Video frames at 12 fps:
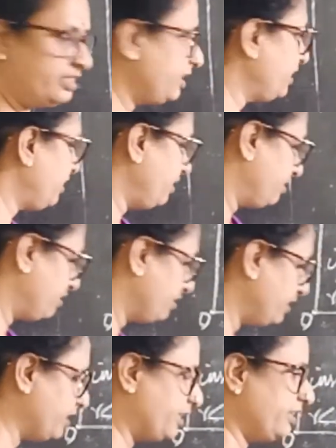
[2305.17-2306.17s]
E
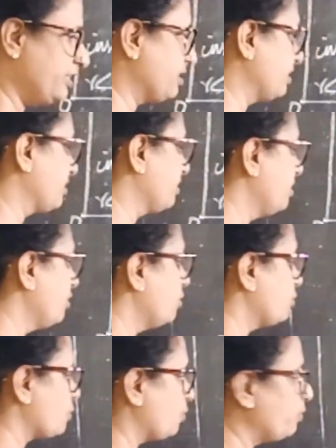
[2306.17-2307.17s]
decreases.
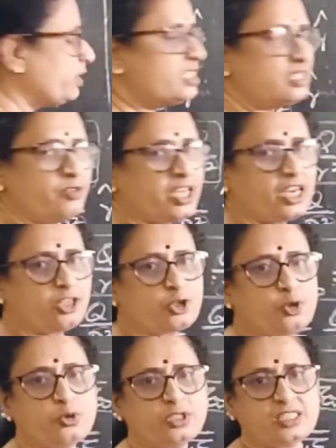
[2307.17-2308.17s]
So with this we
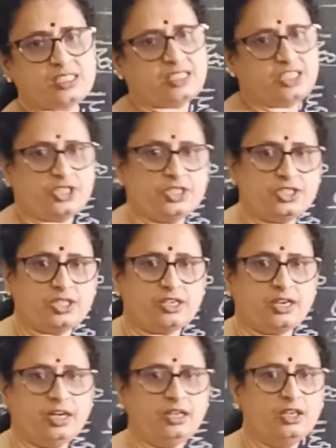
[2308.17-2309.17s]
conclude this session,
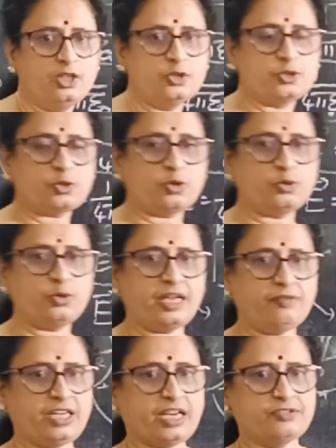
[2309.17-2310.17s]
children. So
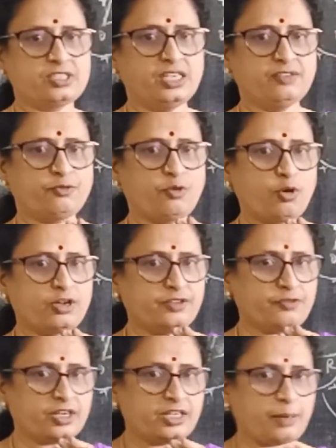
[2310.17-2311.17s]
today we have seen 4
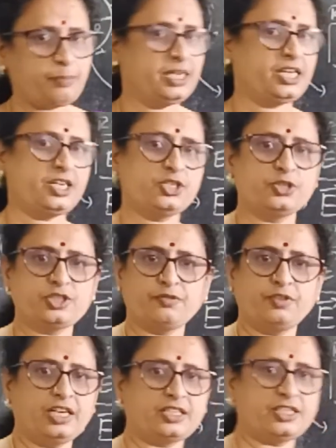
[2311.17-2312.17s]
different applications
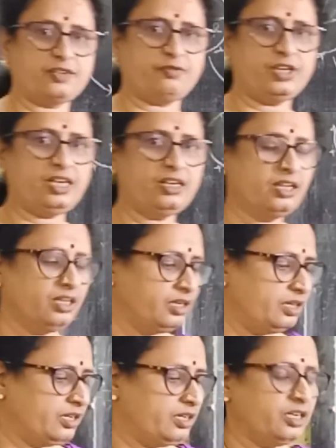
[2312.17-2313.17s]
of electric field.
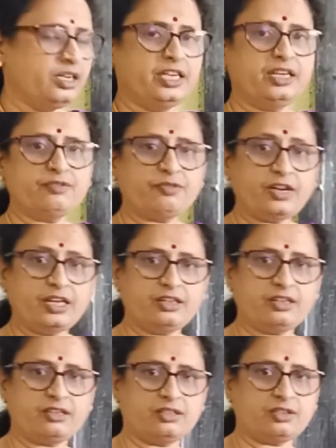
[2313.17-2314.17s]

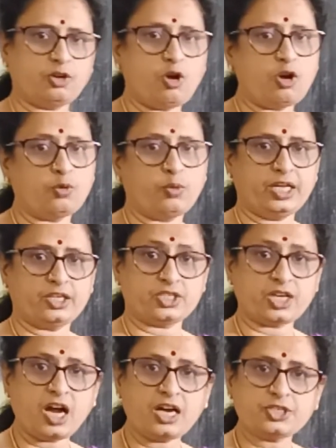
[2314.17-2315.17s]
Infinite long wire,
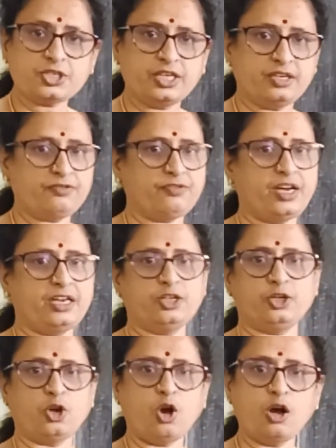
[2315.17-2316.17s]
charged
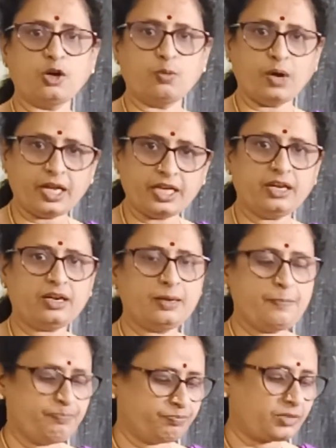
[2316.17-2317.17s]
infinite long wire,
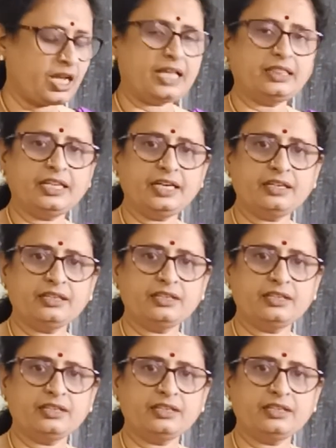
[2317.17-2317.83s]
and then